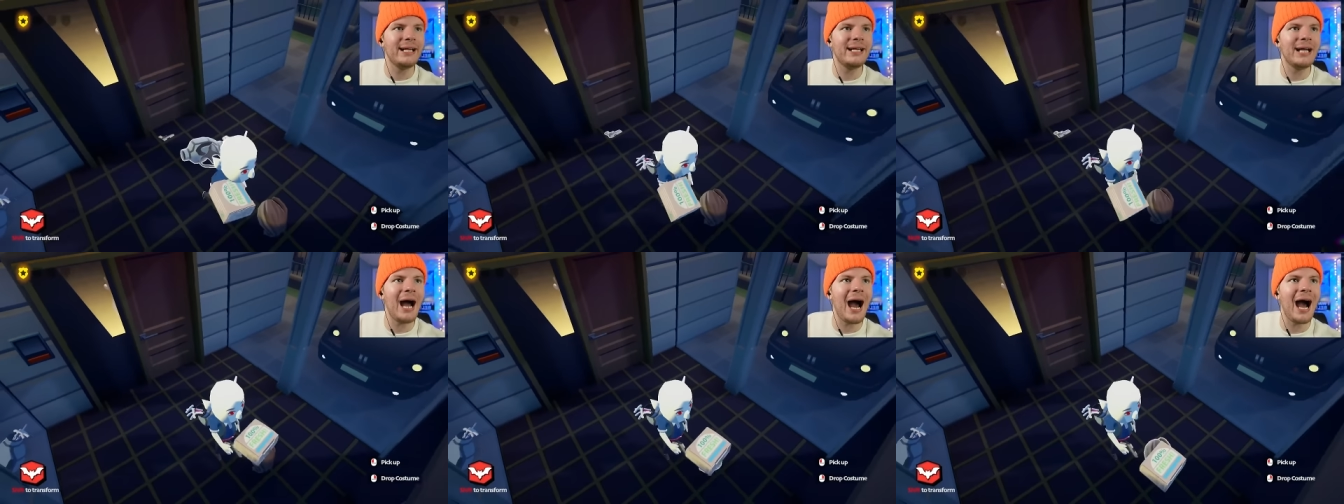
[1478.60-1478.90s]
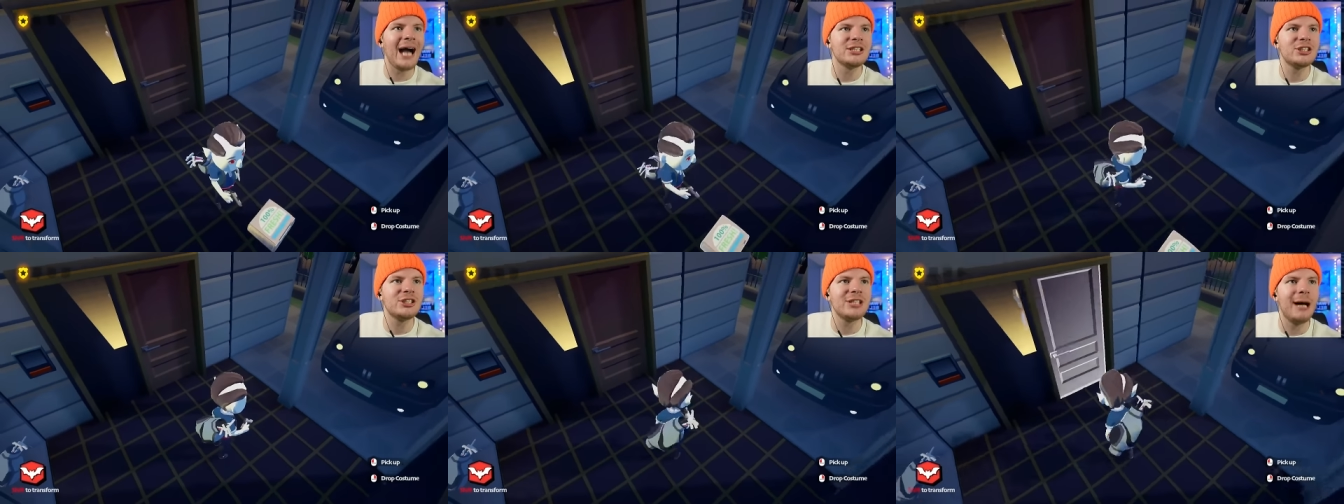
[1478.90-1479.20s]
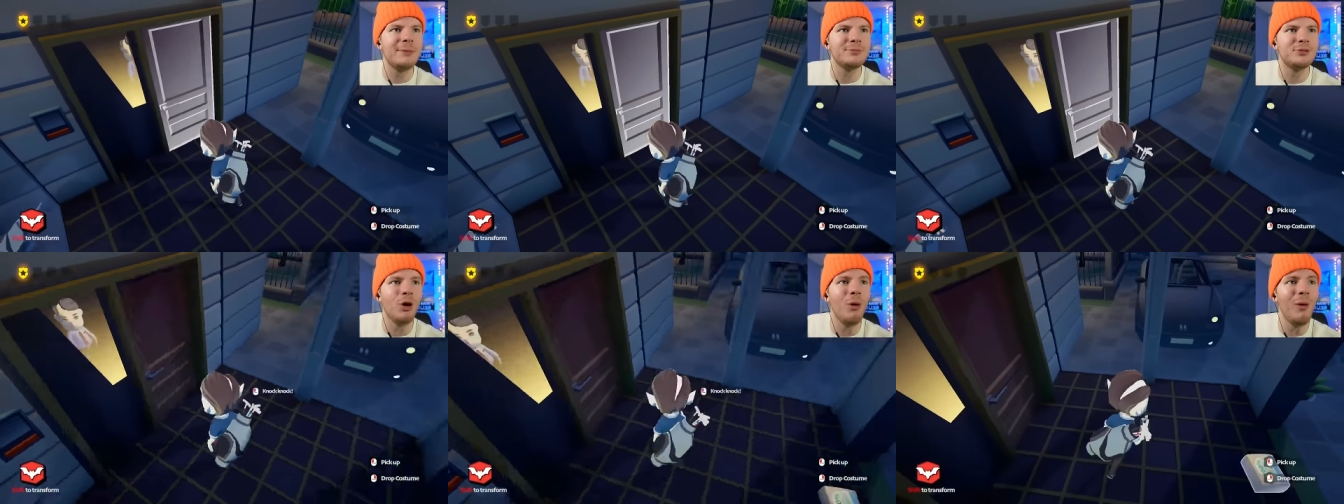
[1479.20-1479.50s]
gosh.
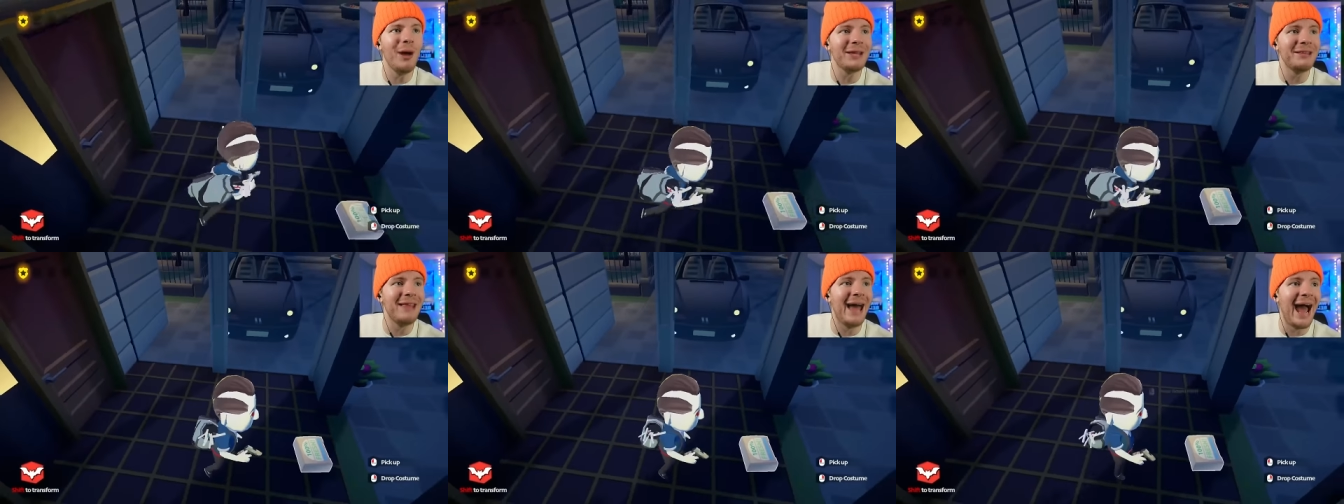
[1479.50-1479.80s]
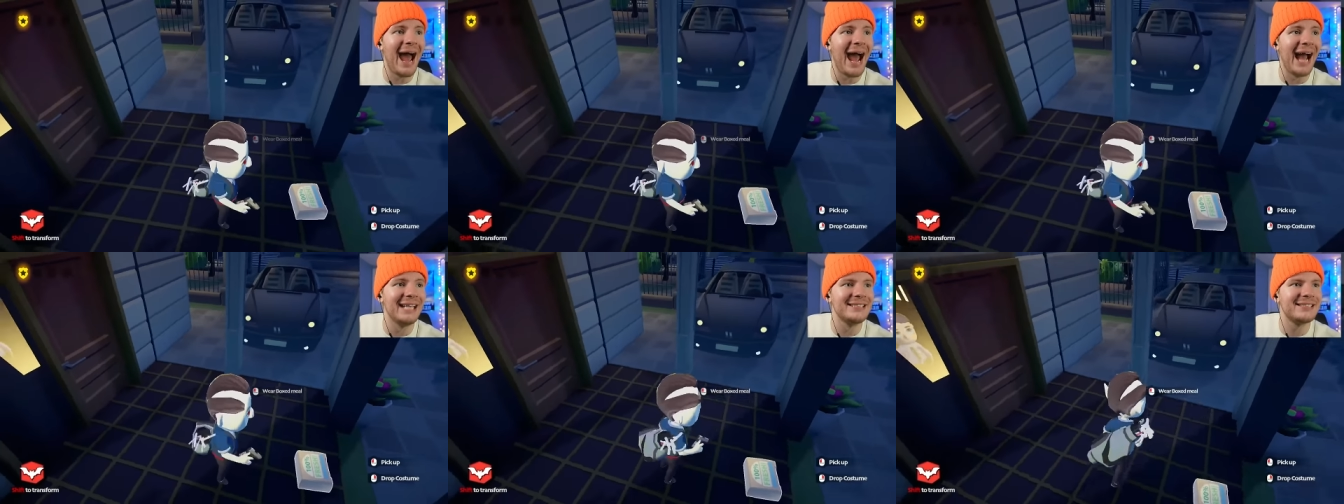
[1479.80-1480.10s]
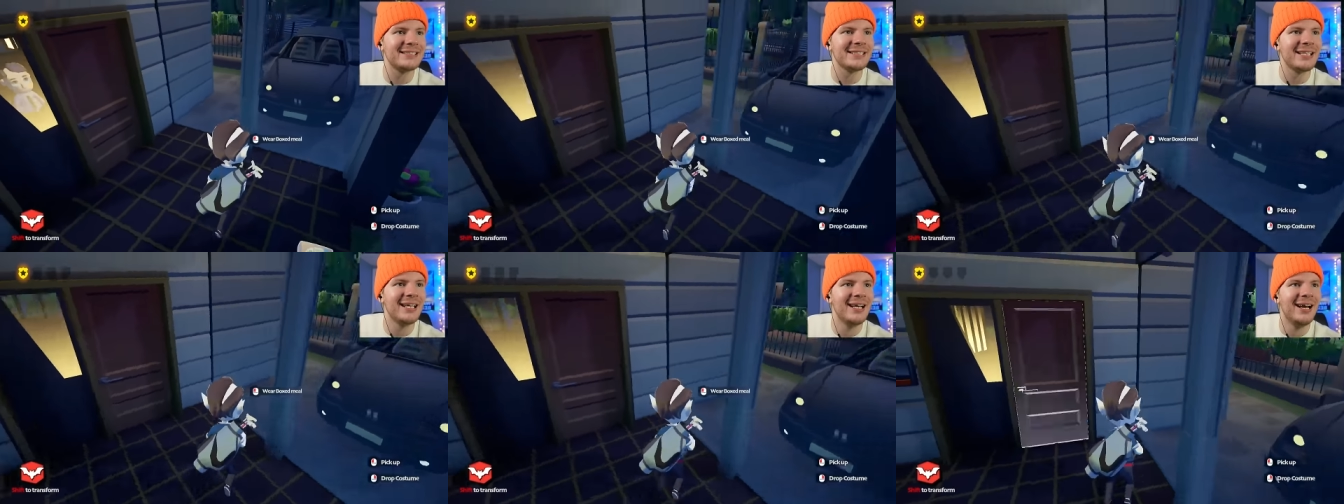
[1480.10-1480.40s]
Stop doing
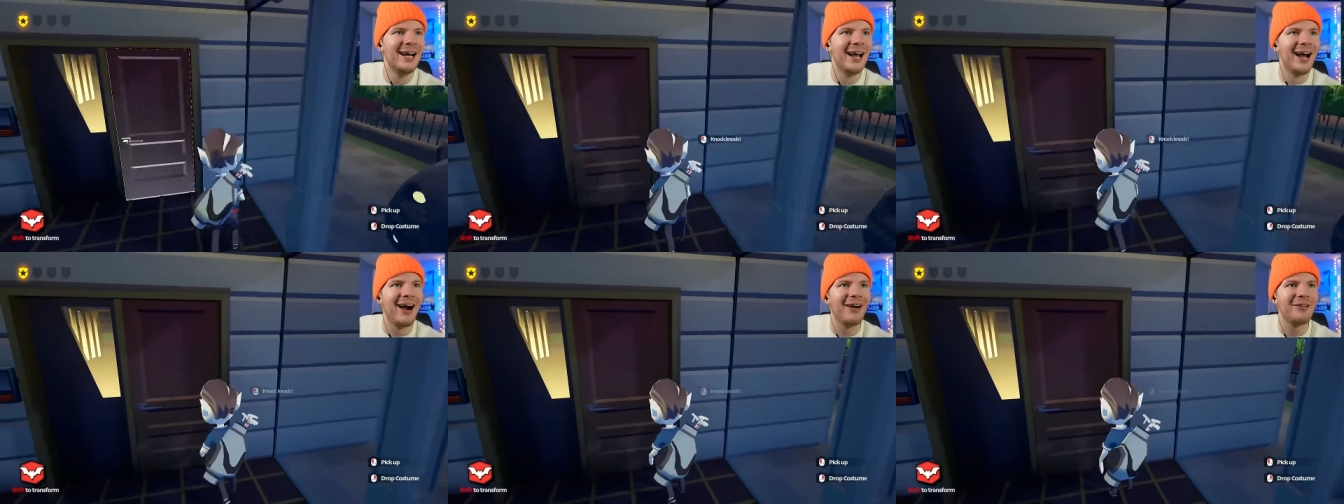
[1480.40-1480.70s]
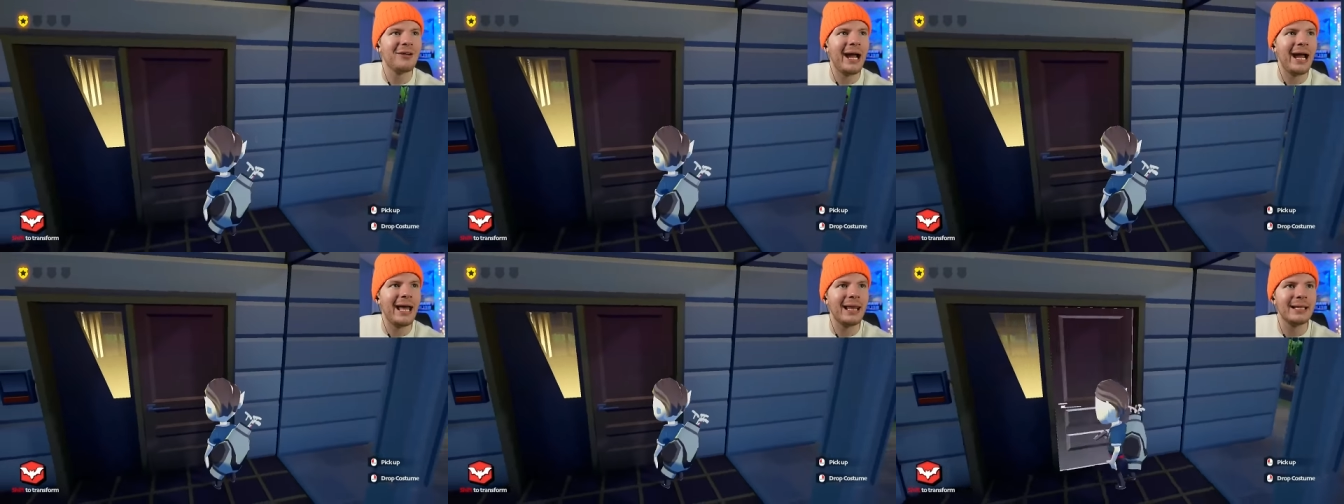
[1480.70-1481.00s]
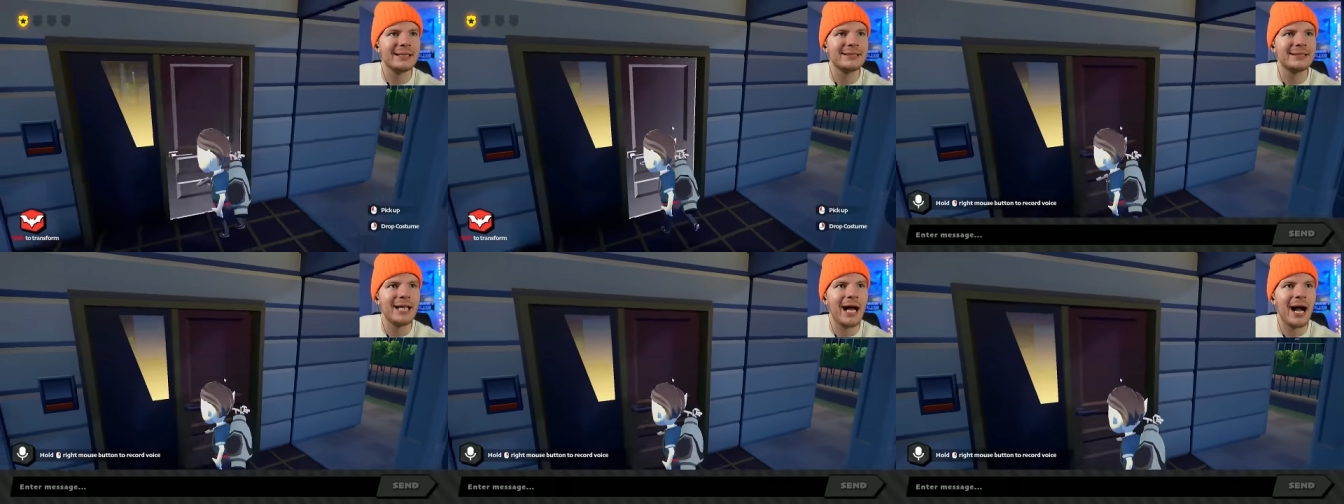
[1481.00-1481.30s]
that. Okay,
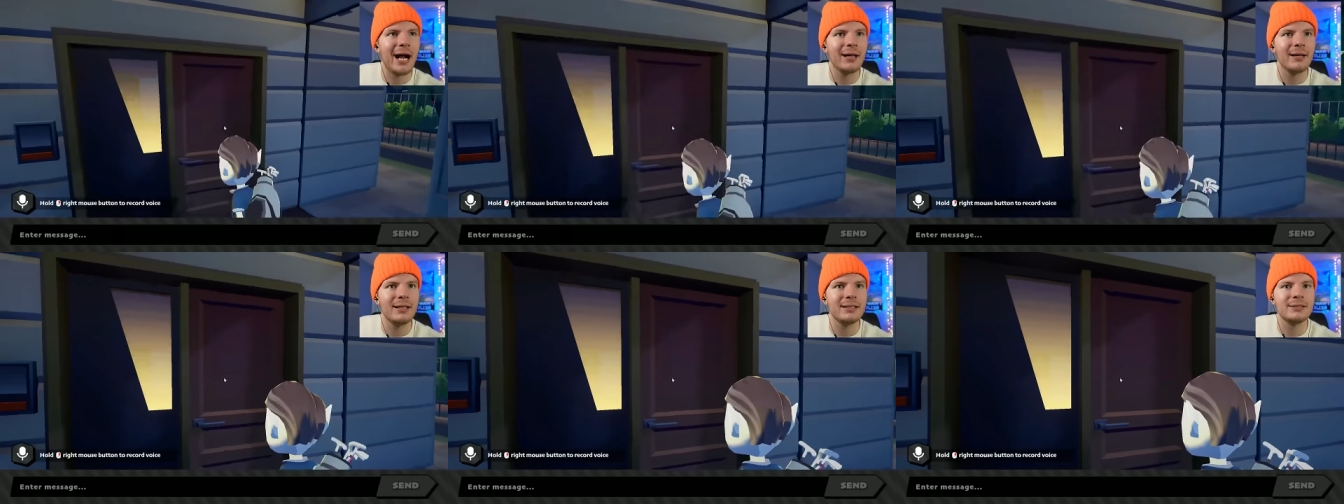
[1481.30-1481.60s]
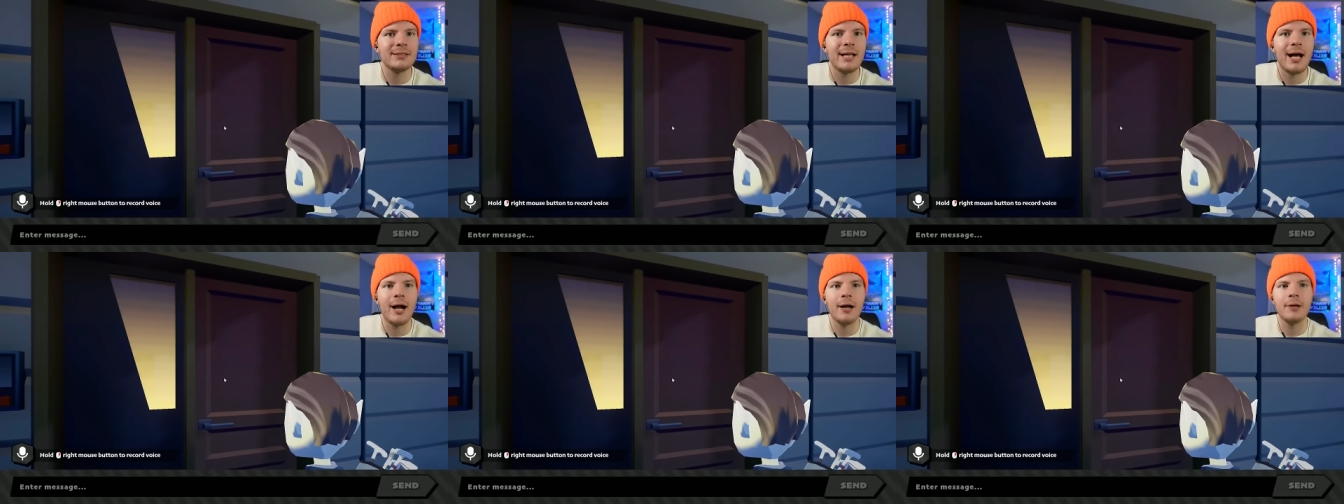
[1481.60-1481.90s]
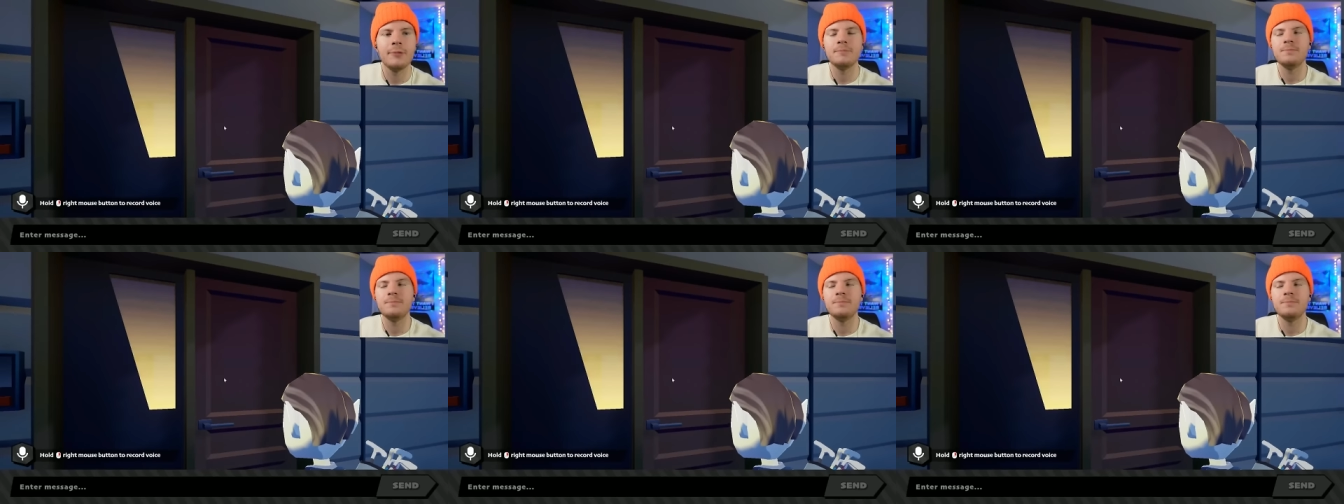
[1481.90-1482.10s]
let's knock. Let's knock.